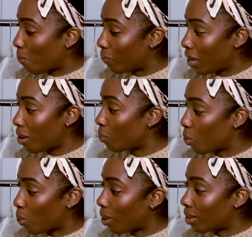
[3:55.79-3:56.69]
yeah, he
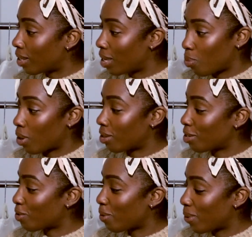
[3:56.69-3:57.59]
bought
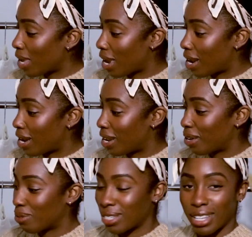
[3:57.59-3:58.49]
this for me, and it
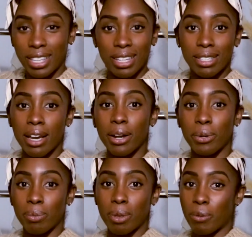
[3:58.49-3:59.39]
was like the entire
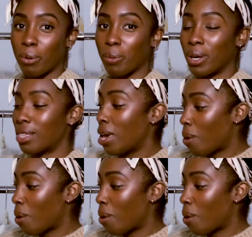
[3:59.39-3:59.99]
group that we were with